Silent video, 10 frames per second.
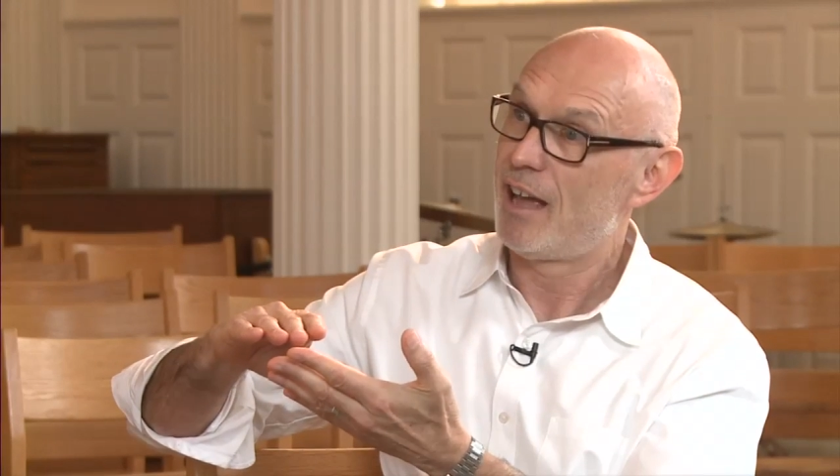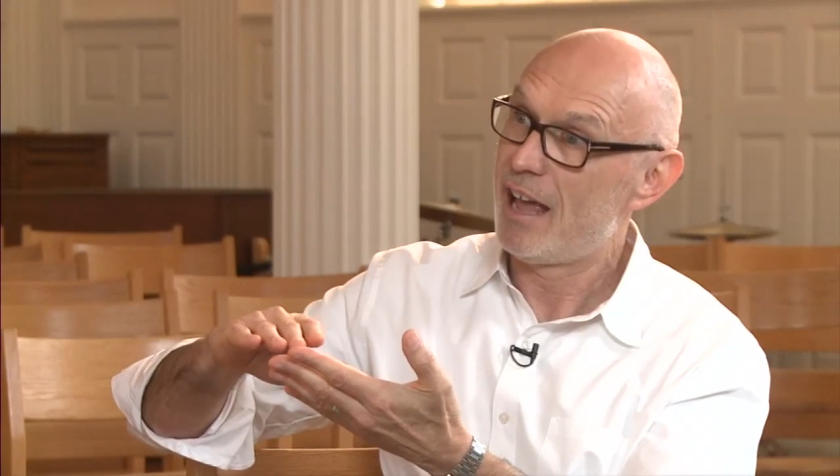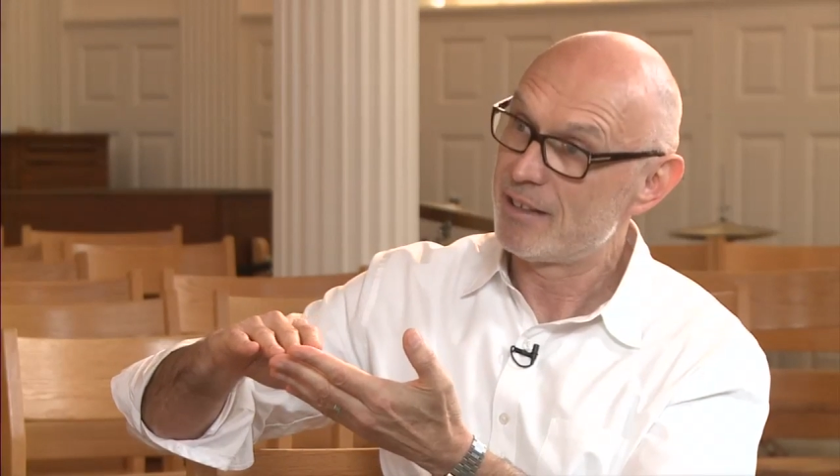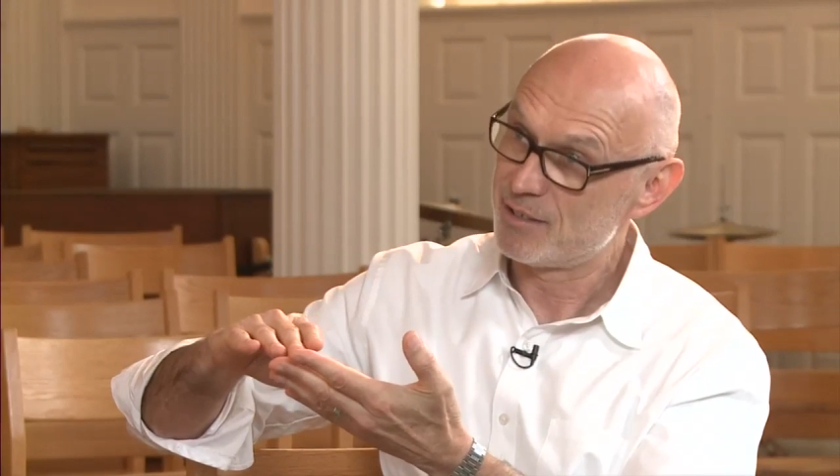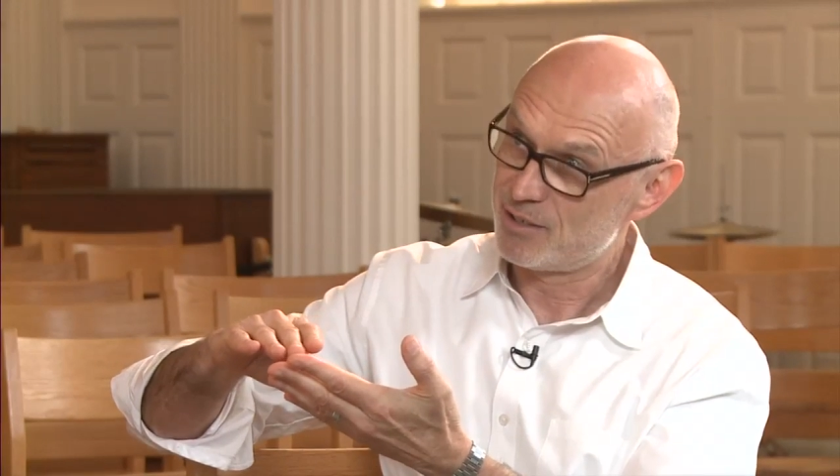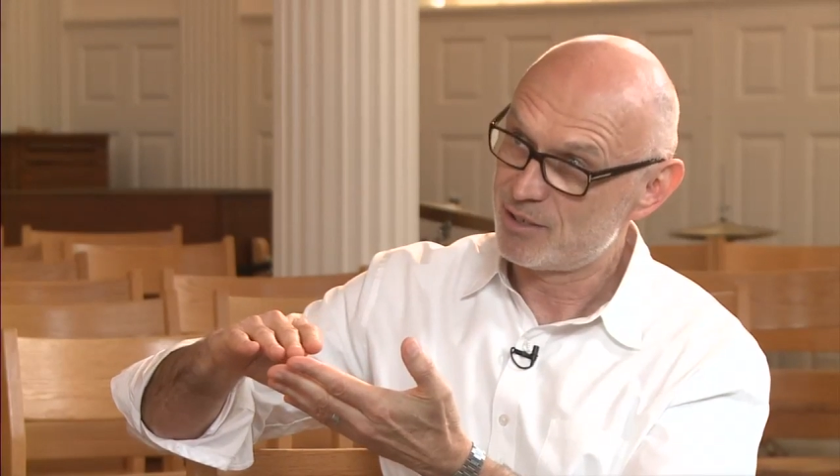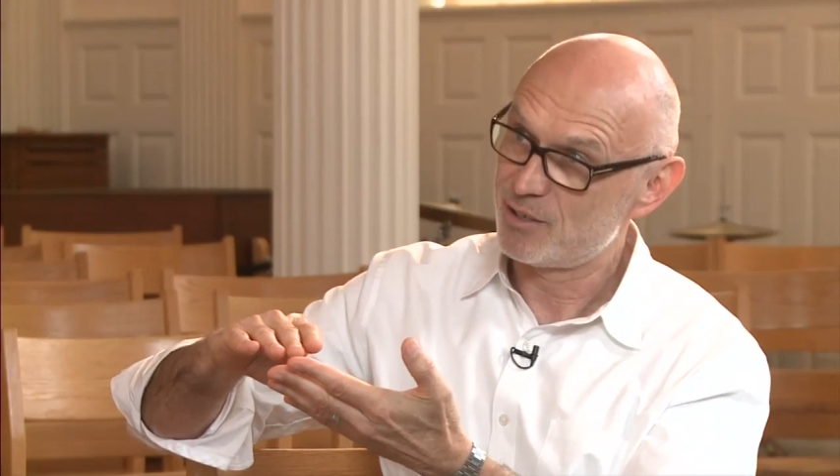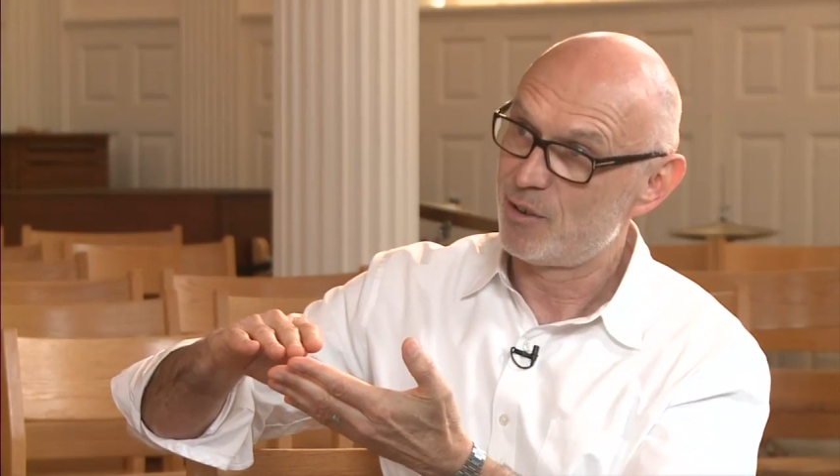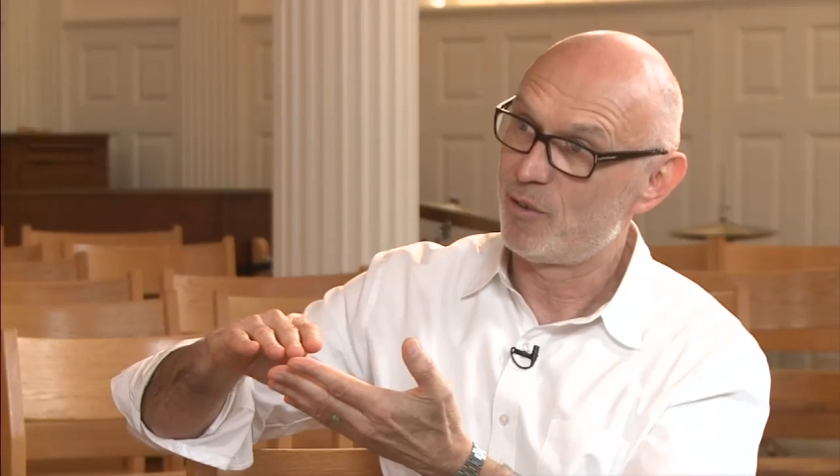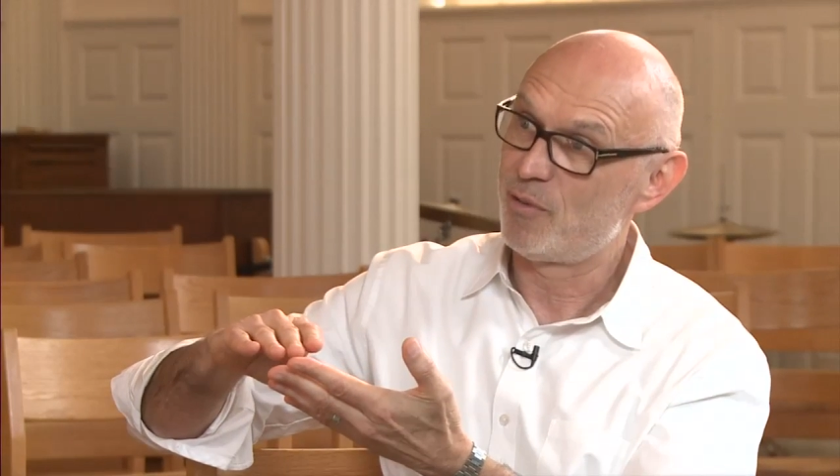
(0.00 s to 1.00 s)
ends
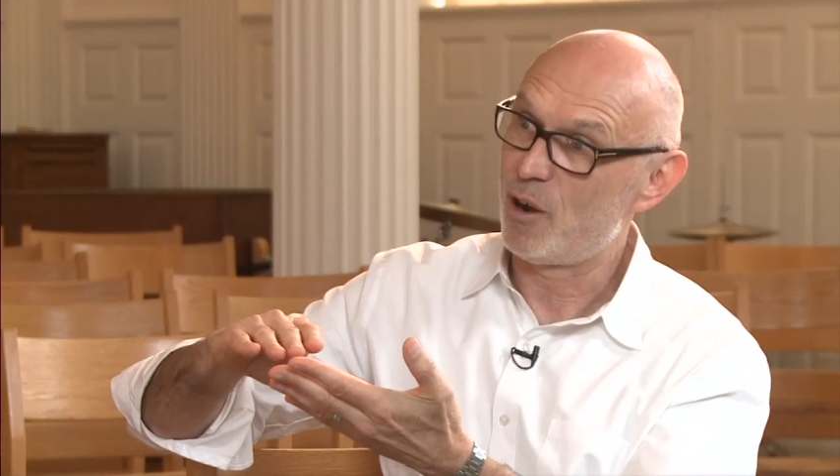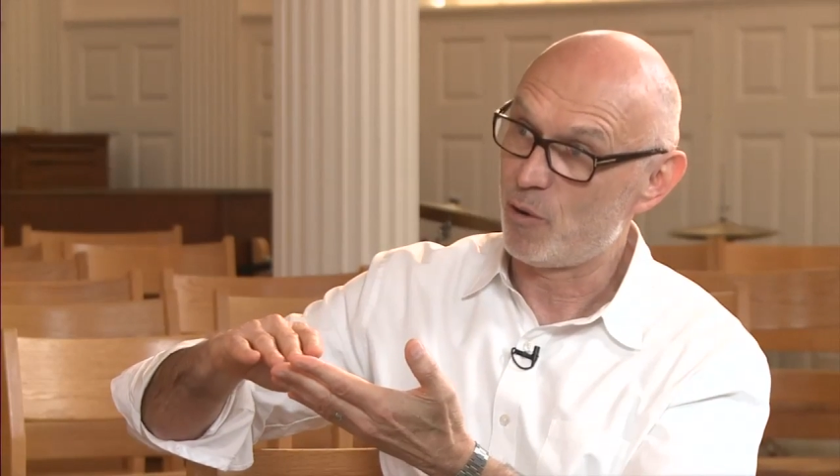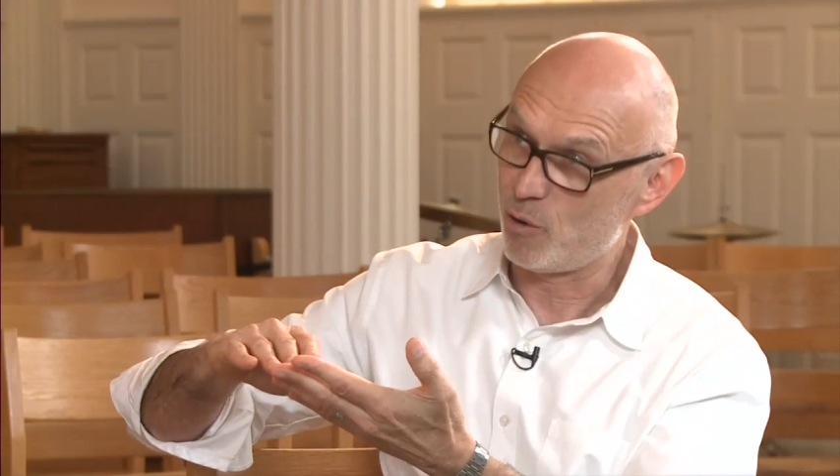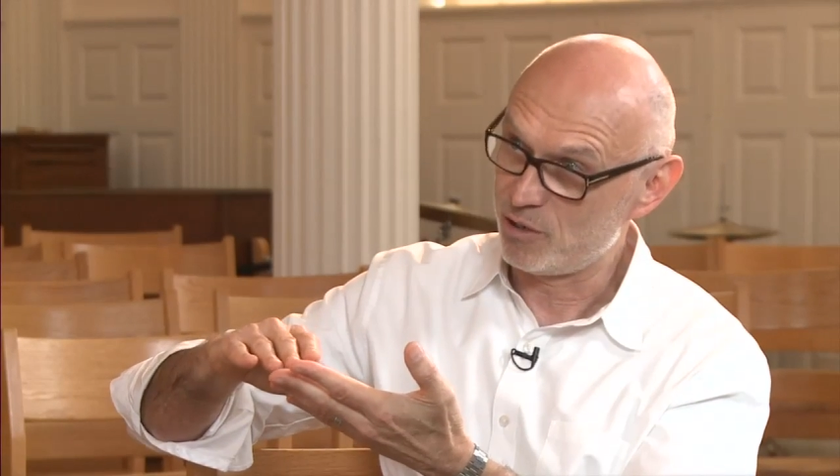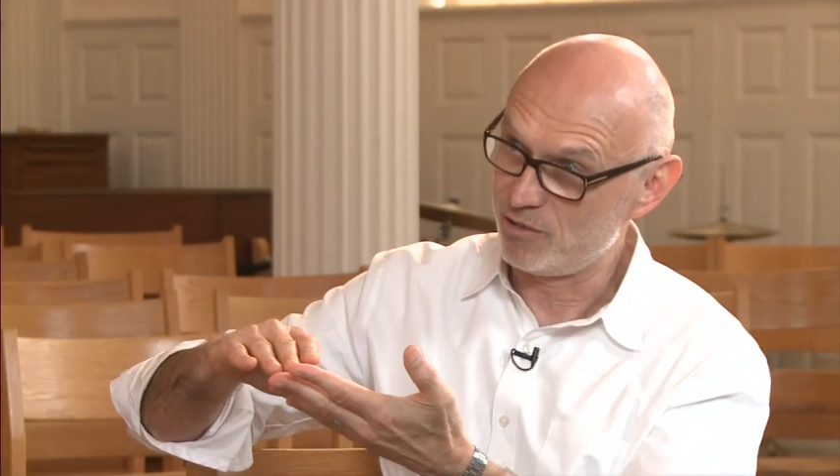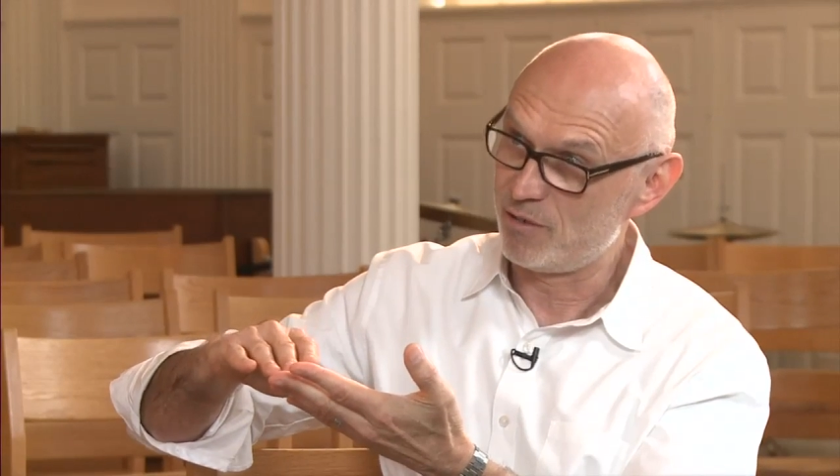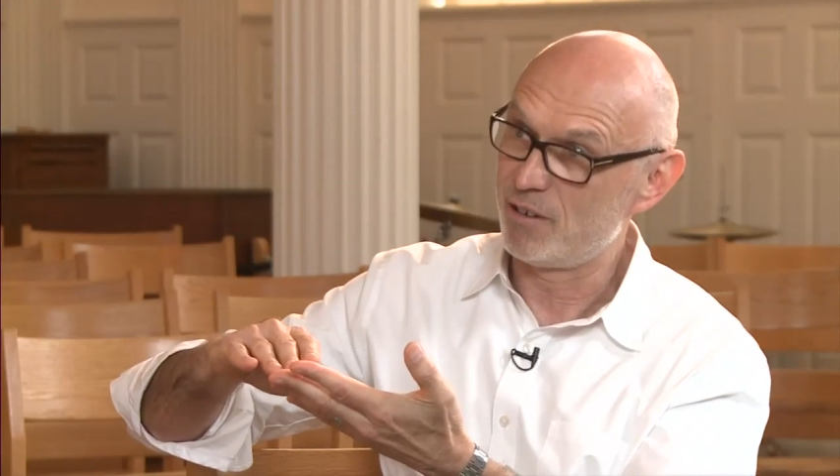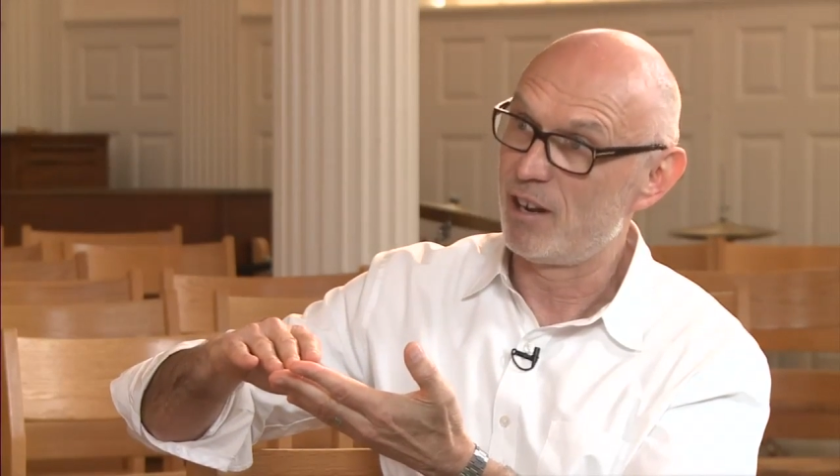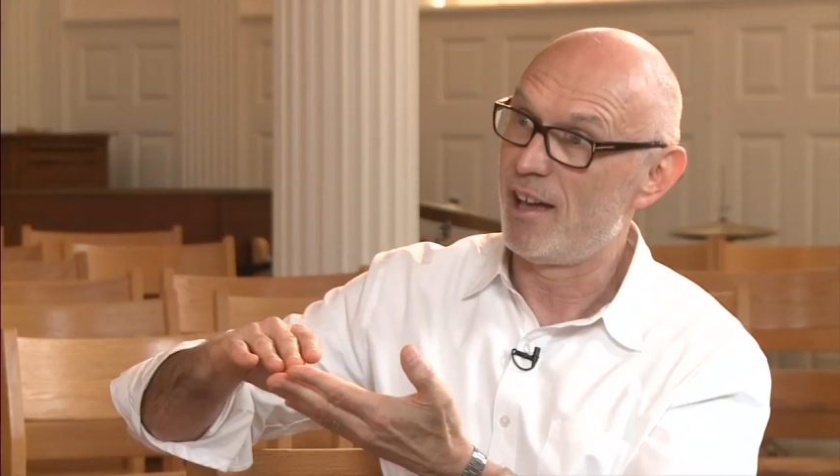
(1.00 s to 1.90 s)
of our ordinary